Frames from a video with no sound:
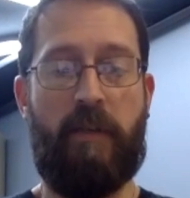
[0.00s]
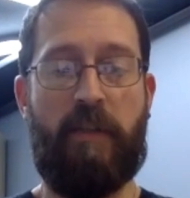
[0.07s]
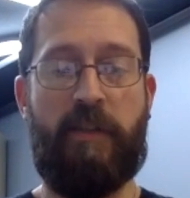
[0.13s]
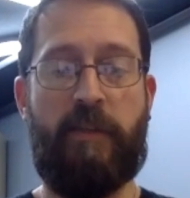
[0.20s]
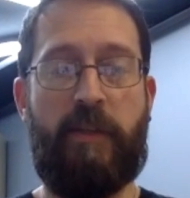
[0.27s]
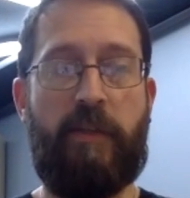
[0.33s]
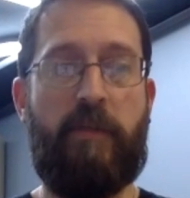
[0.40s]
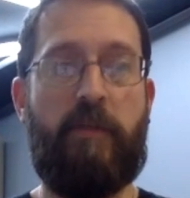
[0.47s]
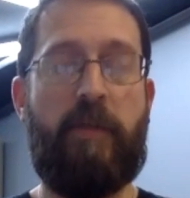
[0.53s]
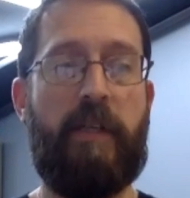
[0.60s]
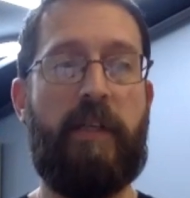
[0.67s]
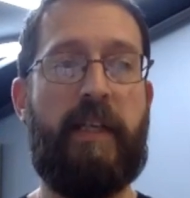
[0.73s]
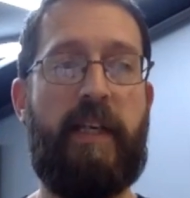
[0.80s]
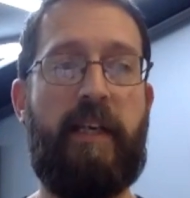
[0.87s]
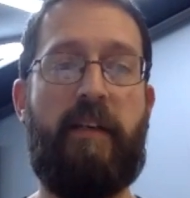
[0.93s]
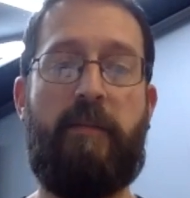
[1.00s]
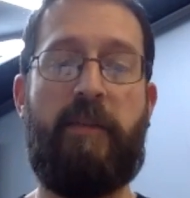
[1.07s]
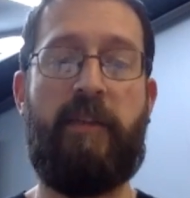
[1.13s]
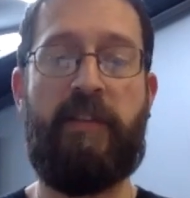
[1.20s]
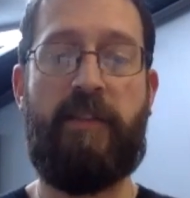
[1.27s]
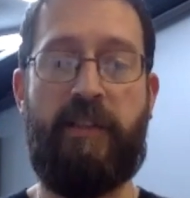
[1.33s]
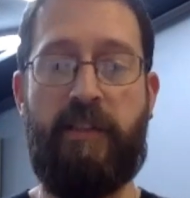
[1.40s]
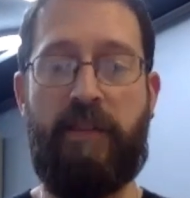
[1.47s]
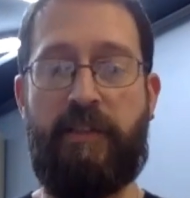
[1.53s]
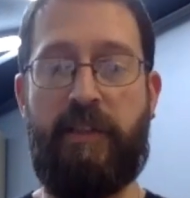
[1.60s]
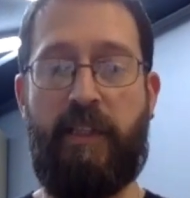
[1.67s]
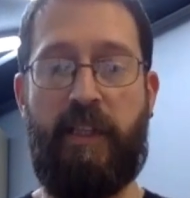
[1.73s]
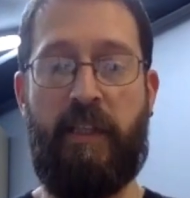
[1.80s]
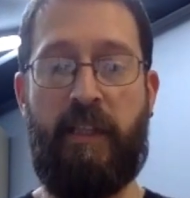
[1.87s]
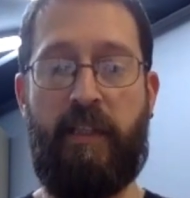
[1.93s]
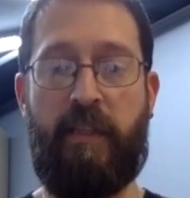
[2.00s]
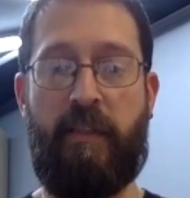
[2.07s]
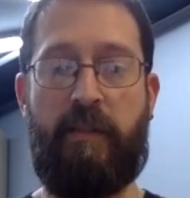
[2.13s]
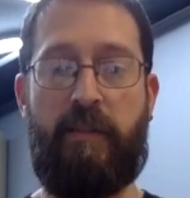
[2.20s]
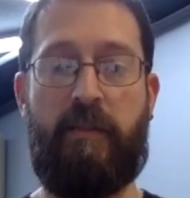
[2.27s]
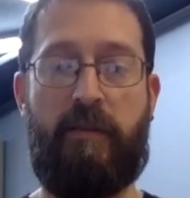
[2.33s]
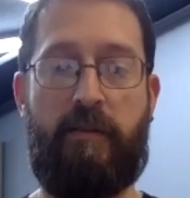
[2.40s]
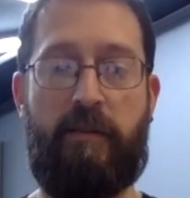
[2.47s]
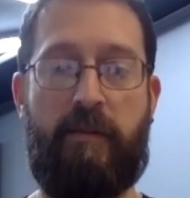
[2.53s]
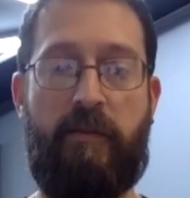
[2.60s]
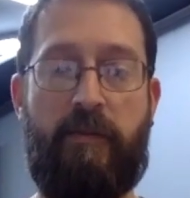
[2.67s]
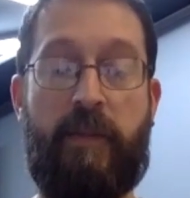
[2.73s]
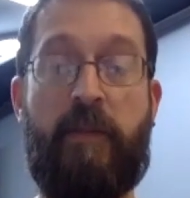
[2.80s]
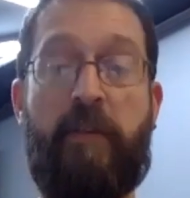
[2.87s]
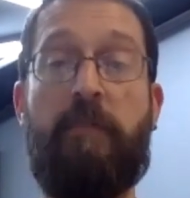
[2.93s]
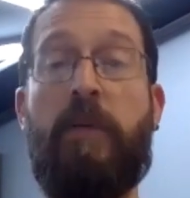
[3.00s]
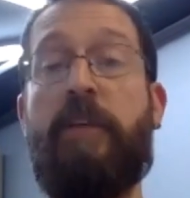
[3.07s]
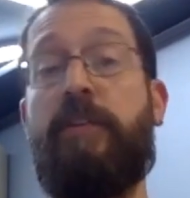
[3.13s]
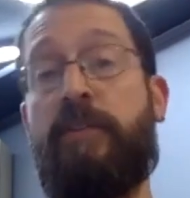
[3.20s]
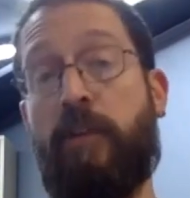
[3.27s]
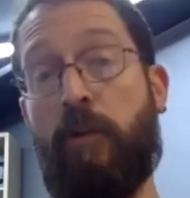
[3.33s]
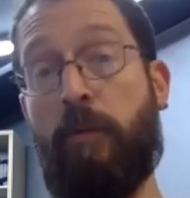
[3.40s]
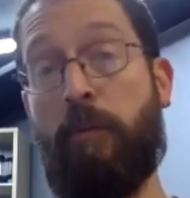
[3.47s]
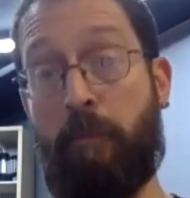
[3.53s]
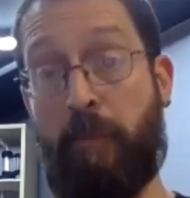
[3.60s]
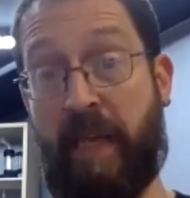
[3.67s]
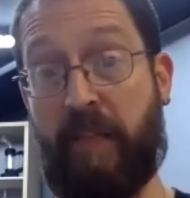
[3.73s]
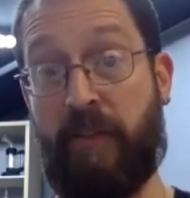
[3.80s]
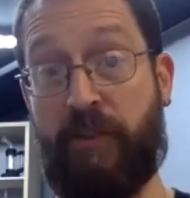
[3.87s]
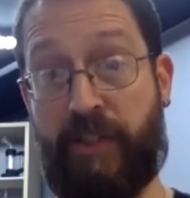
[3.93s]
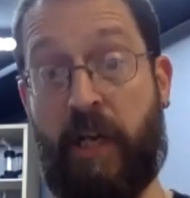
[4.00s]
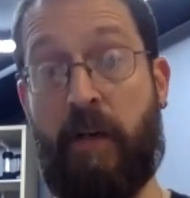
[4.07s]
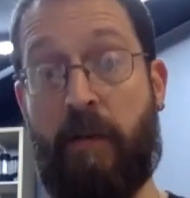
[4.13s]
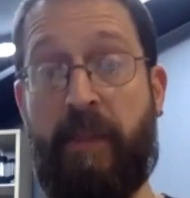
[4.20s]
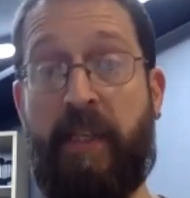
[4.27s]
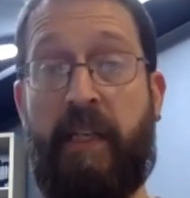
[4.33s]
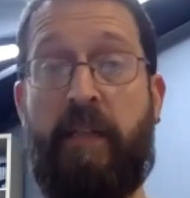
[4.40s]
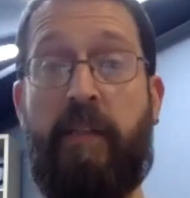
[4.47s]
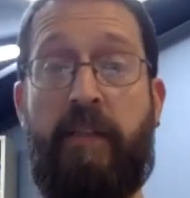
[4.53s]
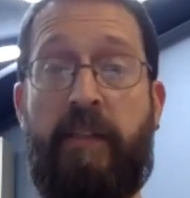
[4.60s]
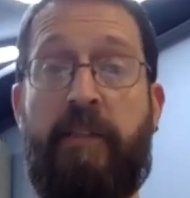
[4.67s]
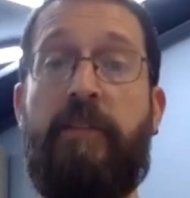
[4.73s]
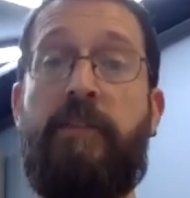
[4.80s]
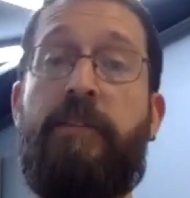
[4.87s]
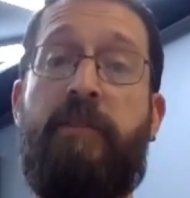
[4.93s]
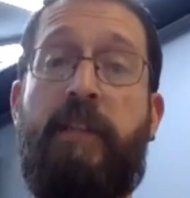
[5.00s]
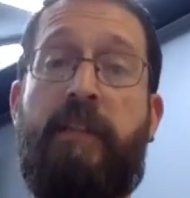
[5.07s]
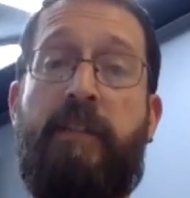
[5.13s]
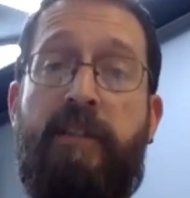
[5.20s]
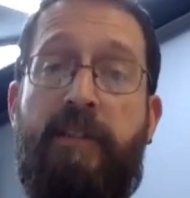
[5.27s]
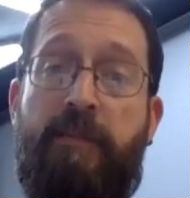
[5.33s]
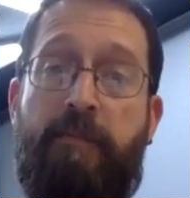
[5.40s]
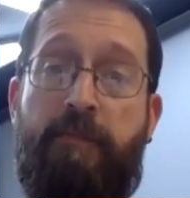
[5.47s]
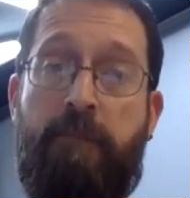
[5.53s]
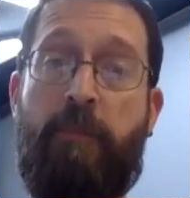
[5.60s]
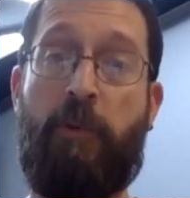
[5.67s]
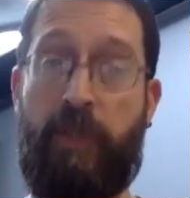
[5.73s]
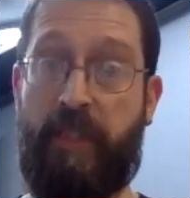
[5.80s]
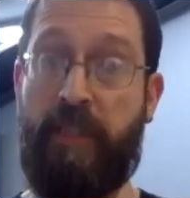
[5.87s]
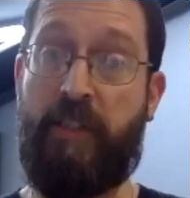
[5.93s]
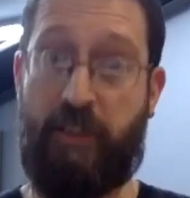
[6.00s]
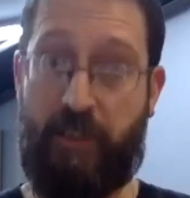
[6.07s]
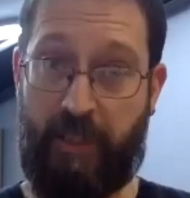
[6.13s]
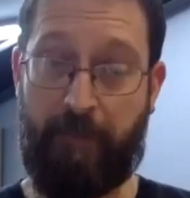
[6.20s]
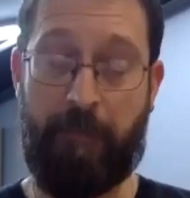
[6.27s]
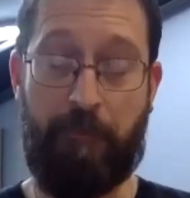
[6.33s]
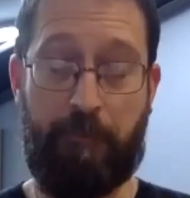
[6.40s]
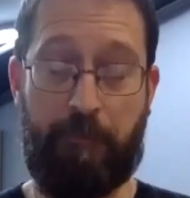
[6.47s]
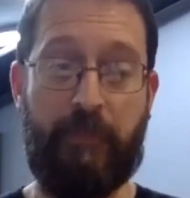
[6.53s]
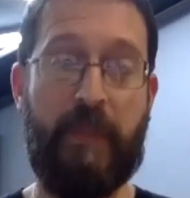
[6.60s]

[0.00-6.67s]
So we know cannabis is a very much so male-dominated industry at this point in time.